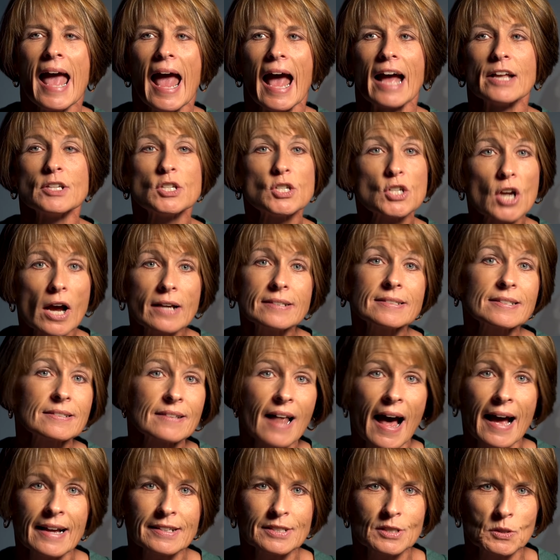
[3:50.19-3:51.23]
And just
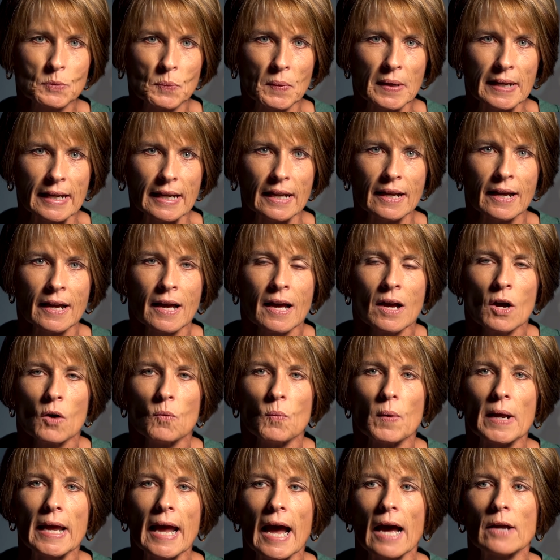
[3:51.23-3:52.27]
last week,
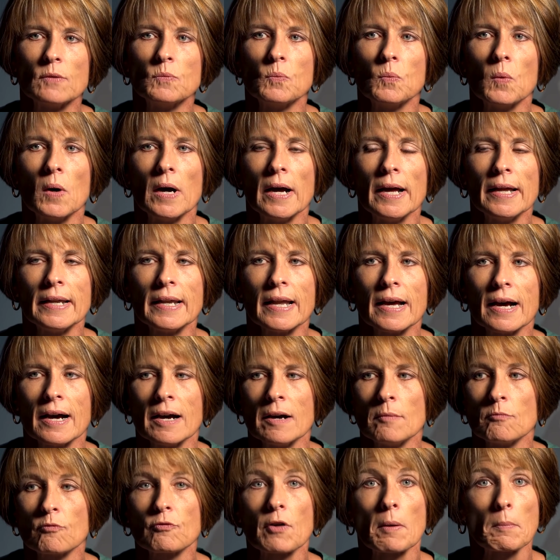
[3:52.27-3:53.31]
we had one
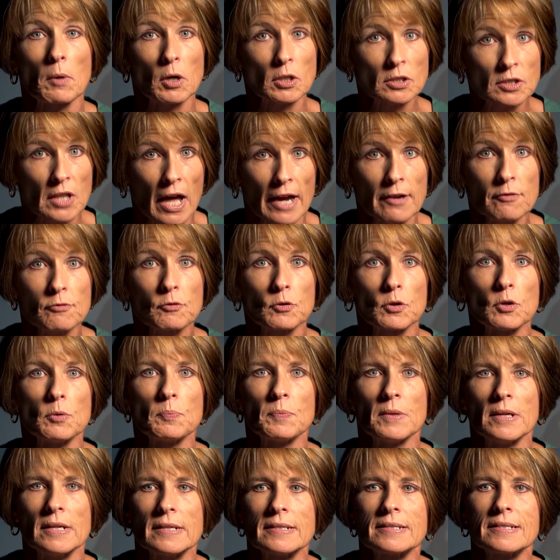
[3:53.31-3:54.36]
um, from our life group
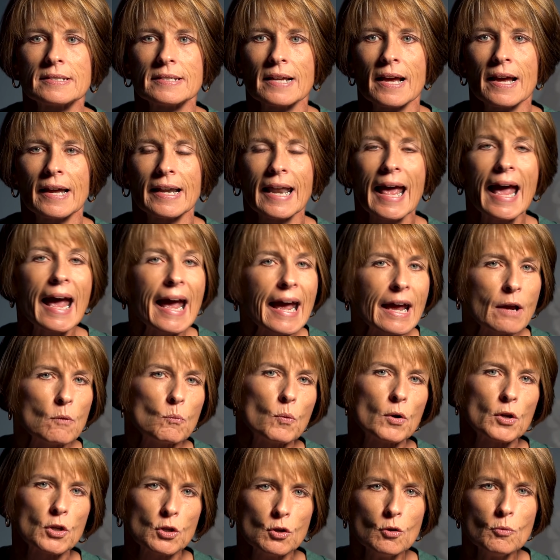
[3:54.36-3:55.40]
that said, Hey,
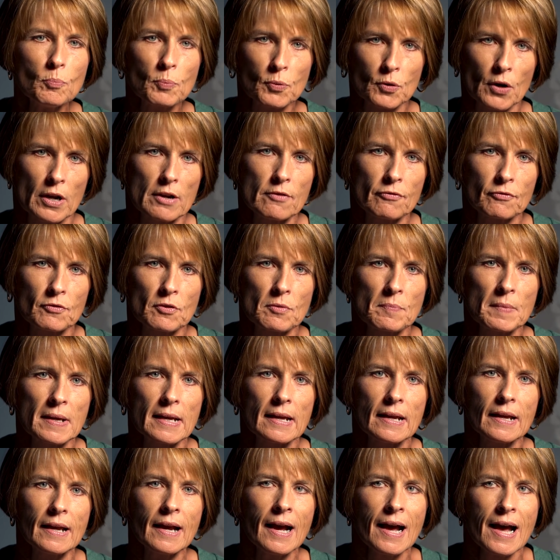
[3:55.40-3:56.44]
will you pray for
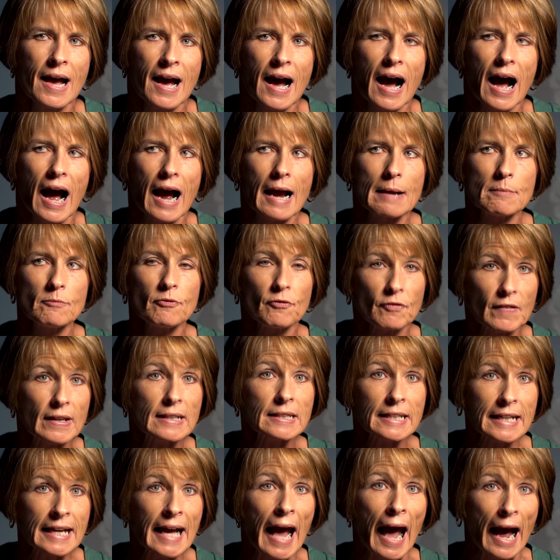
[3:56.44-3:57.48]
me? I'm
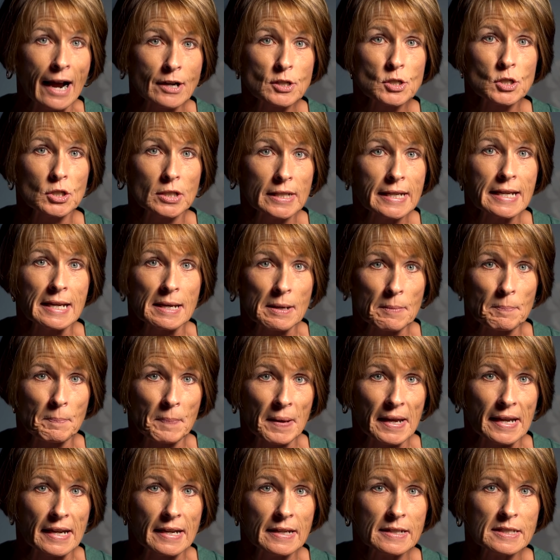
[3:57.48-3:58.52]
feeling actually at
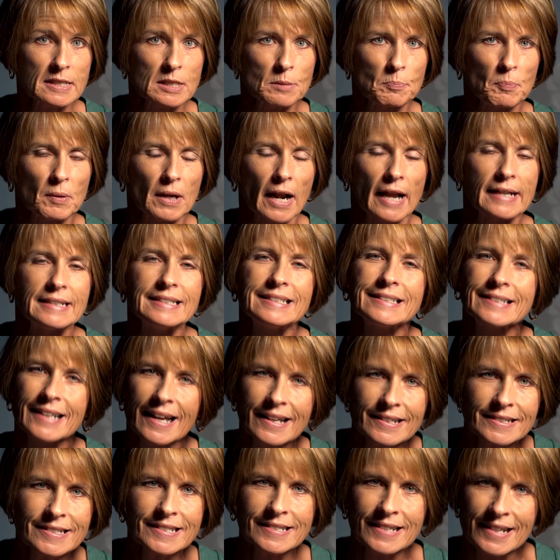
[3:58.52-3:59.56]
peace, but I
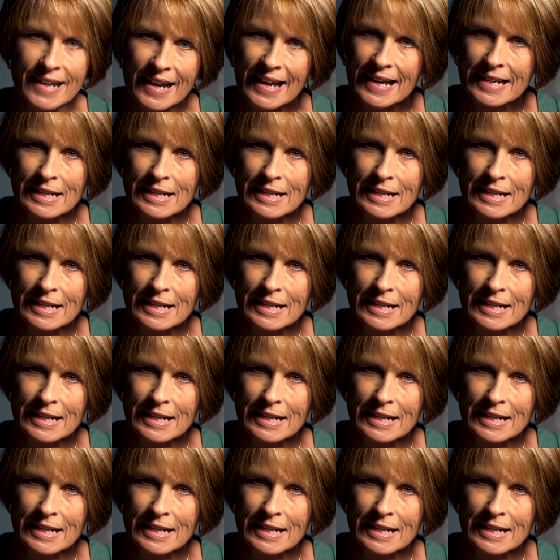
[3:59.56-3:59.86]
sense the